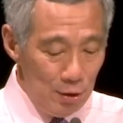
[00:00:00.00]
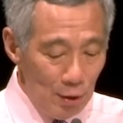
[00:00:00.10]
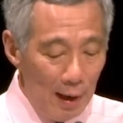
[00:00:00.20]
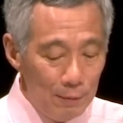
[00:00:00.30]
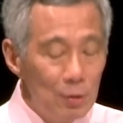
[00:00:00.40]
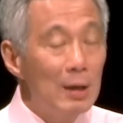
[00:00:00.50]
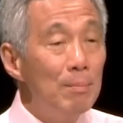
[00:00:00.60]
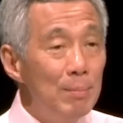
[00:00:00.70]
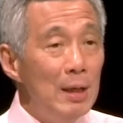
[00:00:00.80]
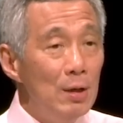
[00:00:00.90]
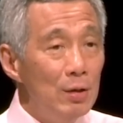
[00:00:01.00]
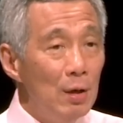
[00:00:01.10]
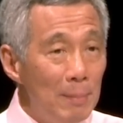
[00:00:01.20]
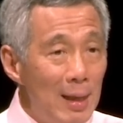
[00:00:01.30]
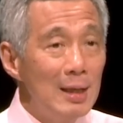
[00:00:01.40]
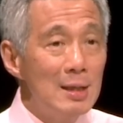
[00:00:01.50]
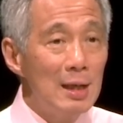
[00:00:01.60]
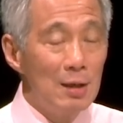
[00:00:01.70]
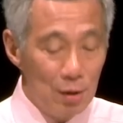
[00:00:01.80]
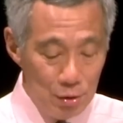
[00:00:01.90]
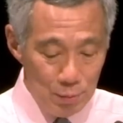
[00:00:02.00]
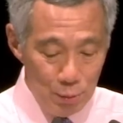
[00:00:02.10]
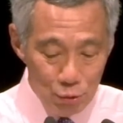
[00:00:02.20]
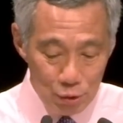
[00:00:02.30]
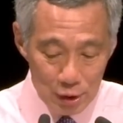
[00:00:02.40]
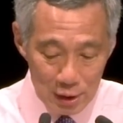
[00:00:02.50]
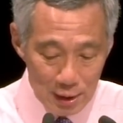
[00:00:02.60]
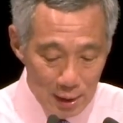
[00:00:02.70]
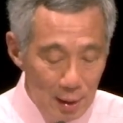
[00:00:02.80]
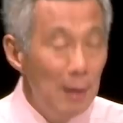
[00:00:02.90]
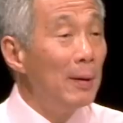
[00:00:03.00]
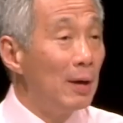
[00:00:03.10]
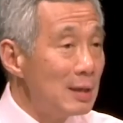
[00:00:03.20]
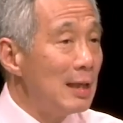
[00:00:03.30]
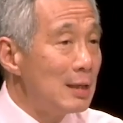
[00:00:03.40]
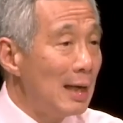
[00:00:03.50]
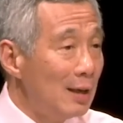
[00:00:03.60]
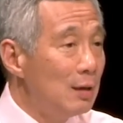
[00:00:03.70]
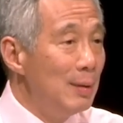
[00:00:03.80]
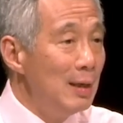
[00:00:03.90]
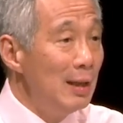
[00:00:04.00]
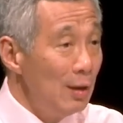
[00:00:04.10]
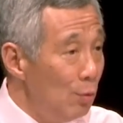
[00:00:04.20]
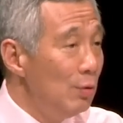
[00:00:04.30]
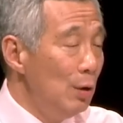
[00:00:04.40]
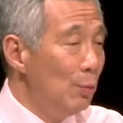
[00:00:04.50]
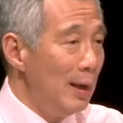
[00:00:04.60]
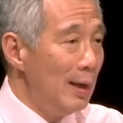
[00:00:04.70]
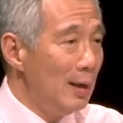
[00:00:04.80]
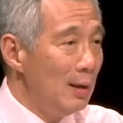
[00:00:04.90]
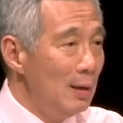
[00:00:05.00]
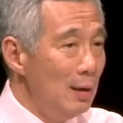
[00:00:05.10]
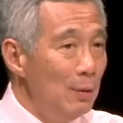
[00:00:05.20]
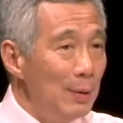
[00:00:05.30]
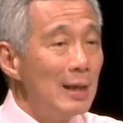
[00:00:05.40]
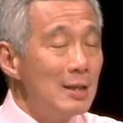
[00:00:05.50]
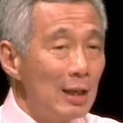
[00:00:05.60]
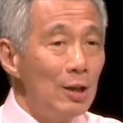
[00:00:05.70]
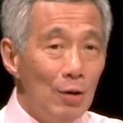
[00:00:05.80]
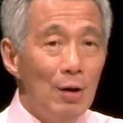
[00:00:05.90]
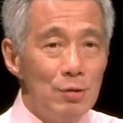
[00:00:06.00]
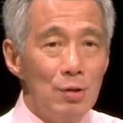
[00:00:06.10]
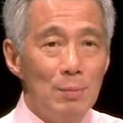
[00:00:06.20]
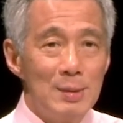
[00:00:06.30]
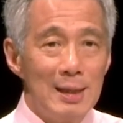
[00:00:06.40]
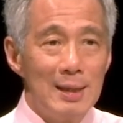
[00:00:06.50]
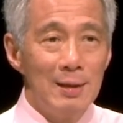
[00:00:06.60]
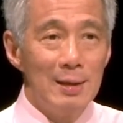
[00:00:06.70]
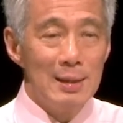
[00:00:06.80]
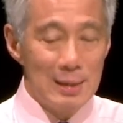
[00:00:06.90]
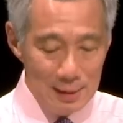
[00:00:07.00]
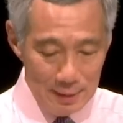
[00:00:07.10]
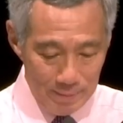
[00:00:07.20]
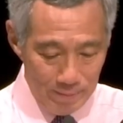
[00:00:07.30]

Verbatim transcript: You have to compete on your merits and contributions, because that's ultimately the only way we can secure our jobs and careers.